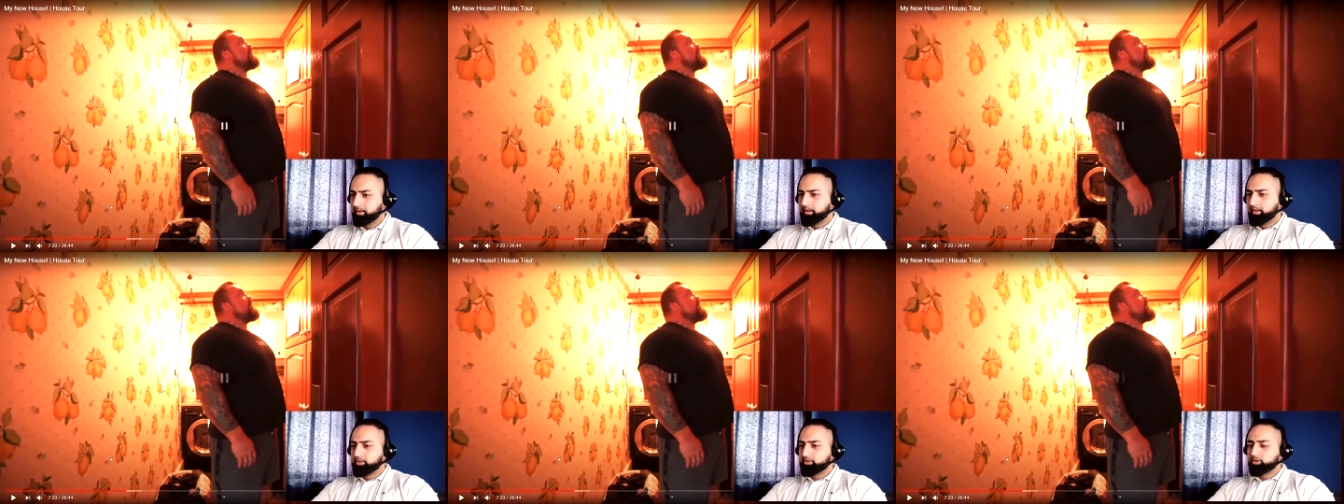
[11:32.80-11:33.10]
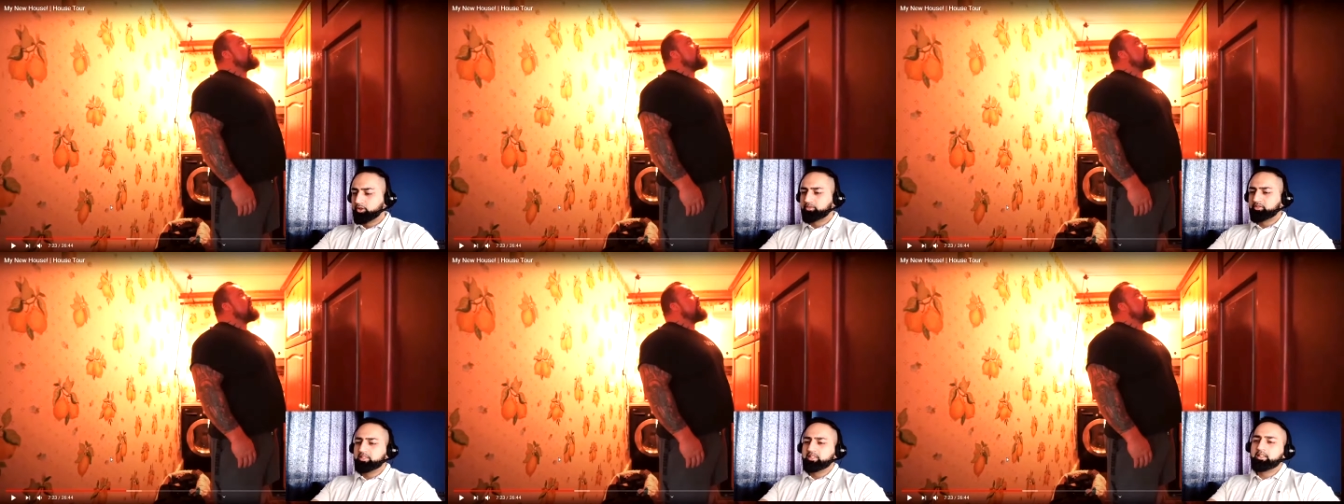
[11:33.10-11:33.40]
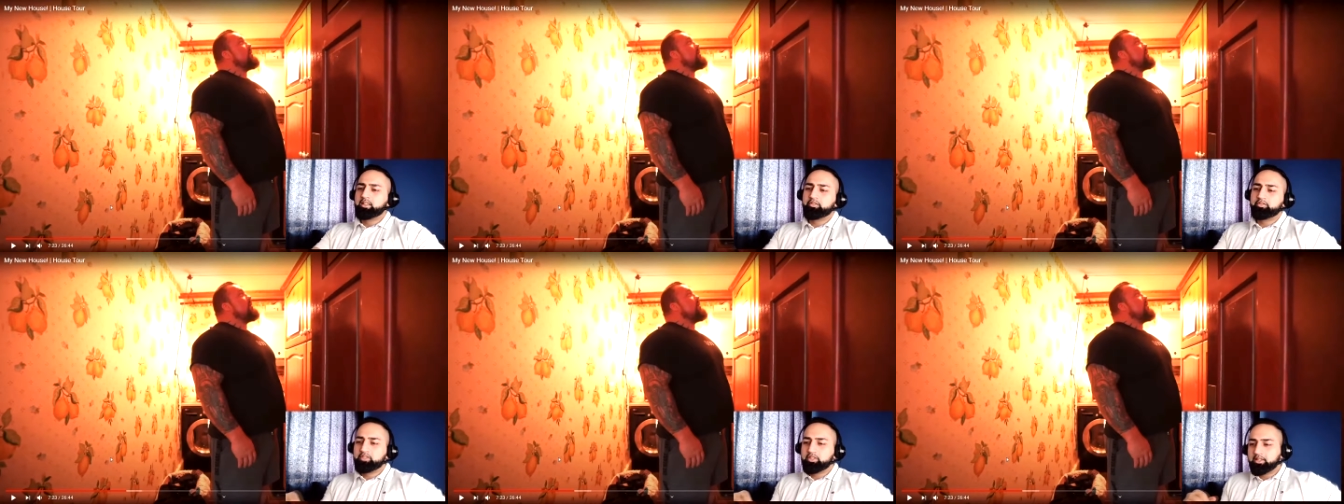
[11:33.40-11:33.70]
So obviously
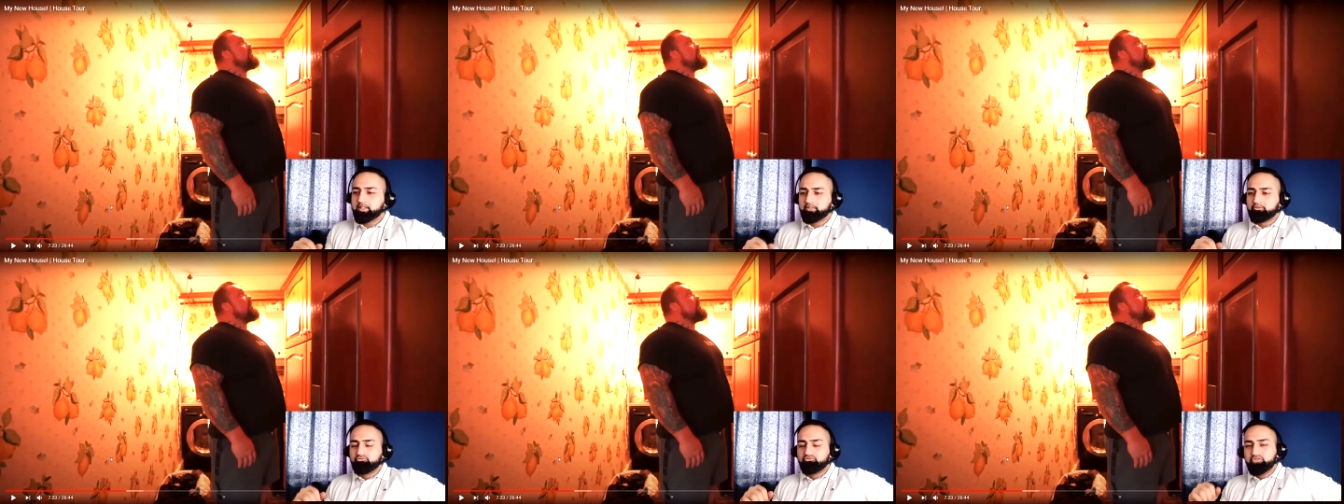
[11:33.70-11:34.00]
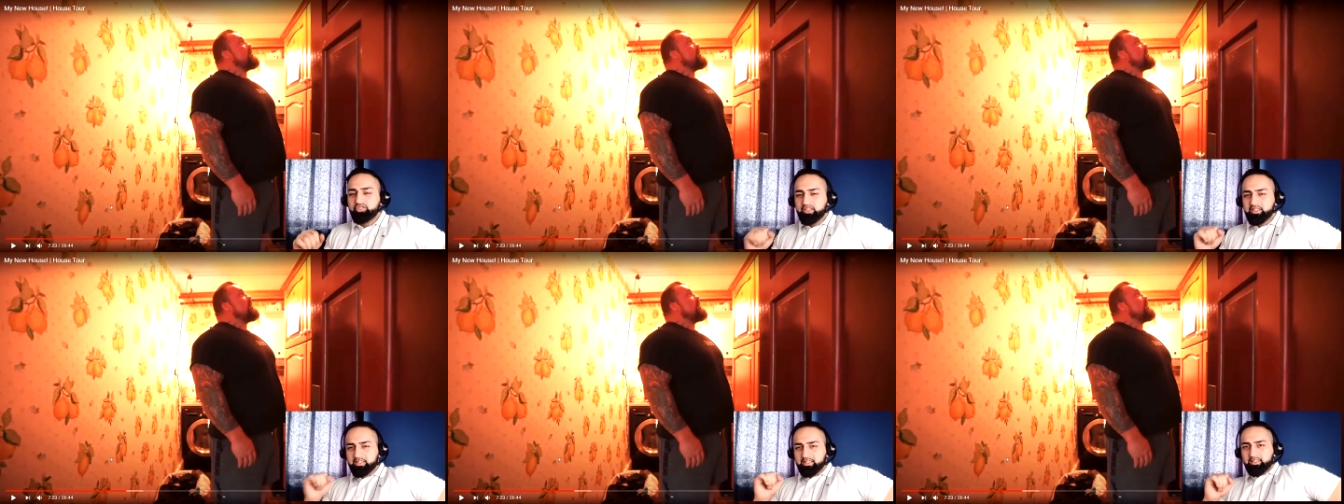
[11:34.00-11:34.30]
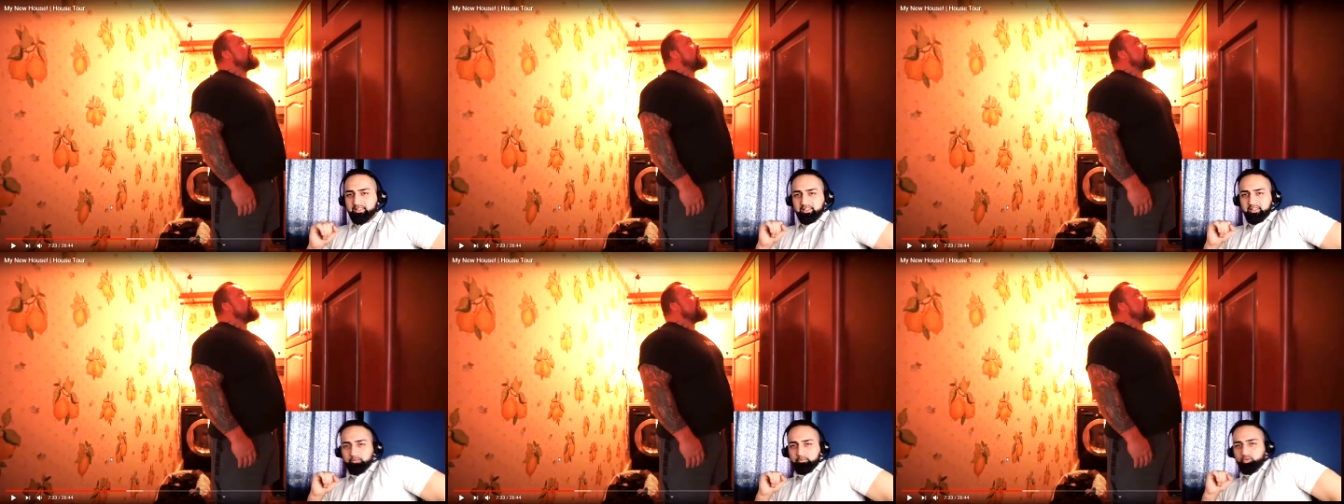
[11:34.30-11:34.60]
they've just
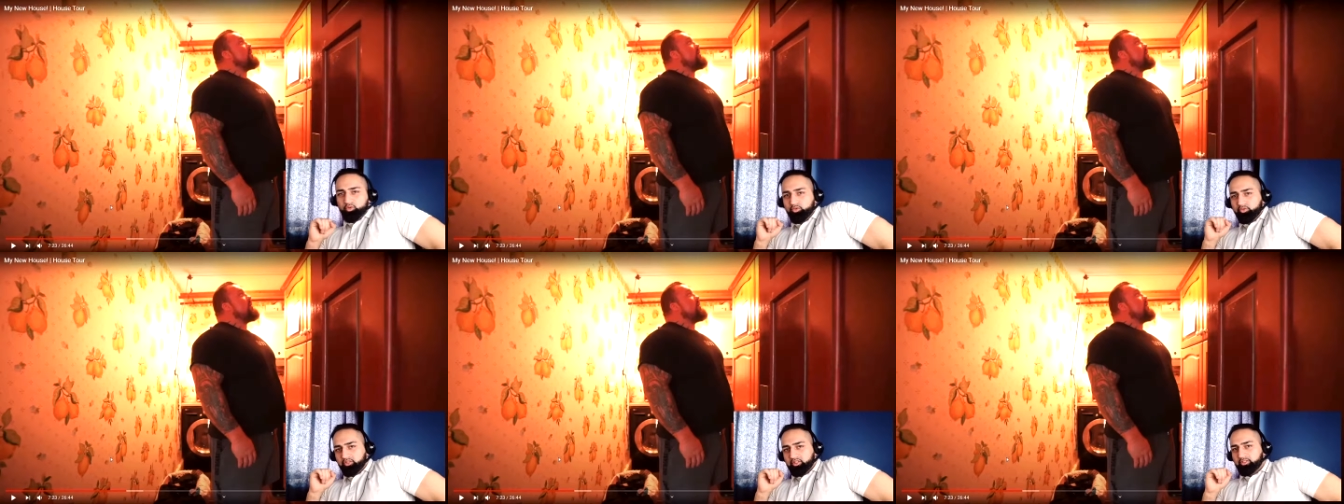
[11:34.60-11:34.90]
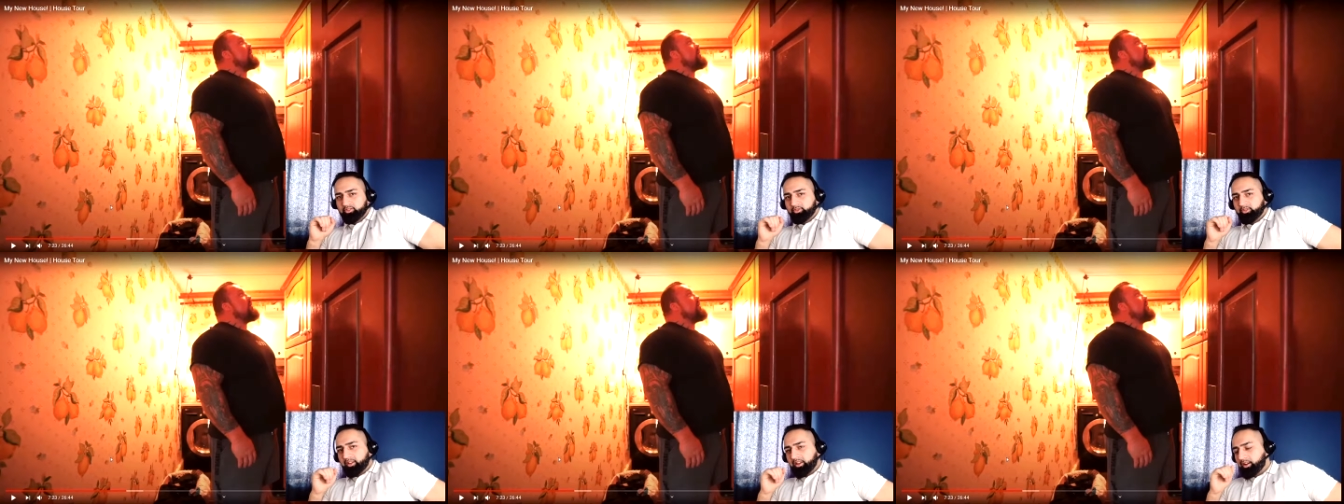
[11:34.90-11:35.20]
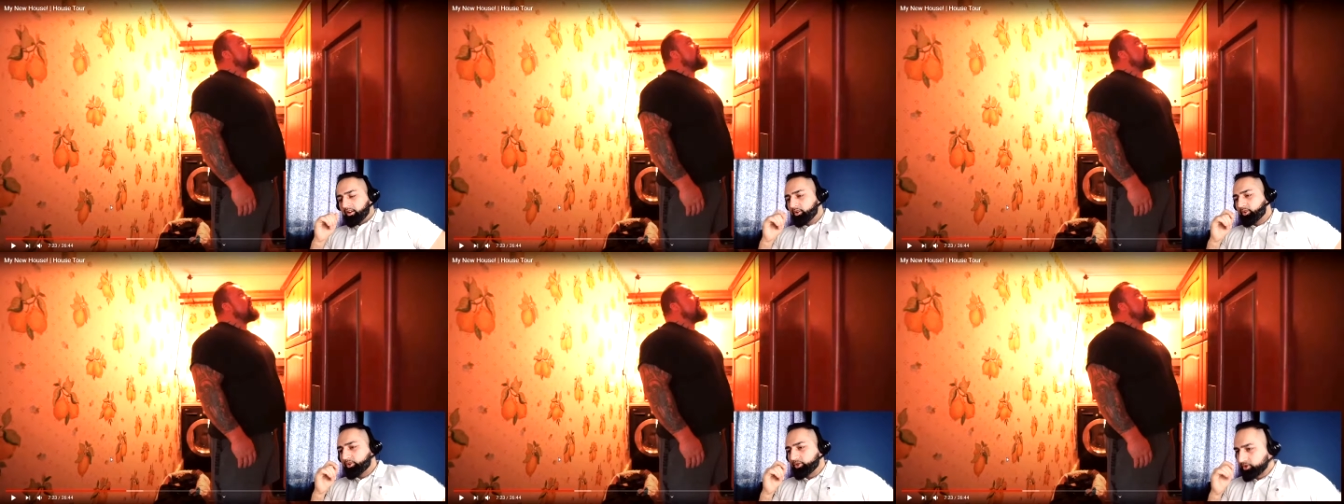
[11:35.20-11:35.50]
recently moved into the
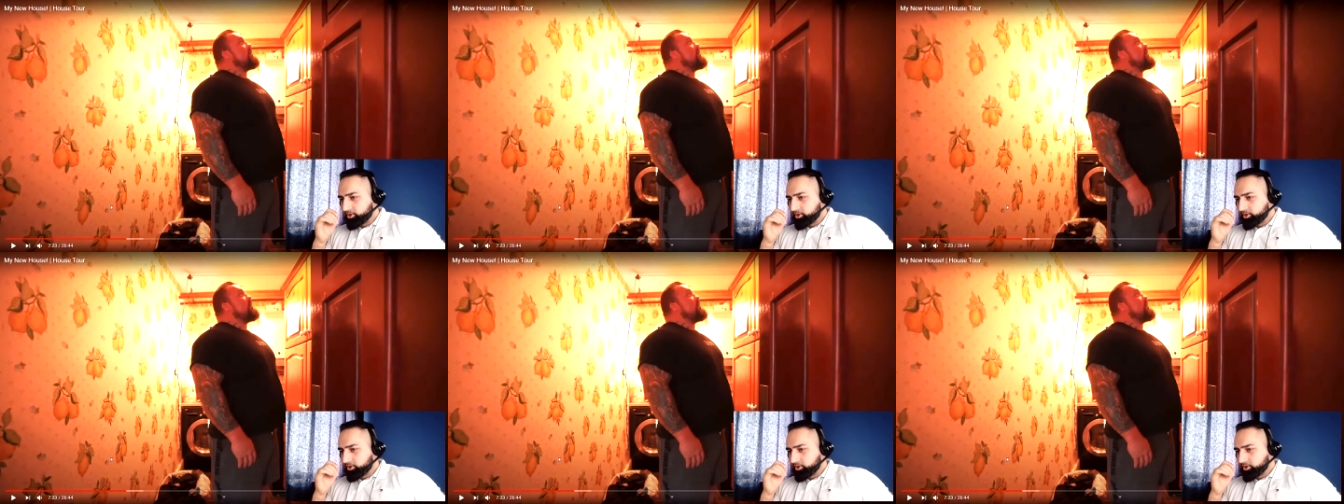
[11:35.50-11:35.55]
house,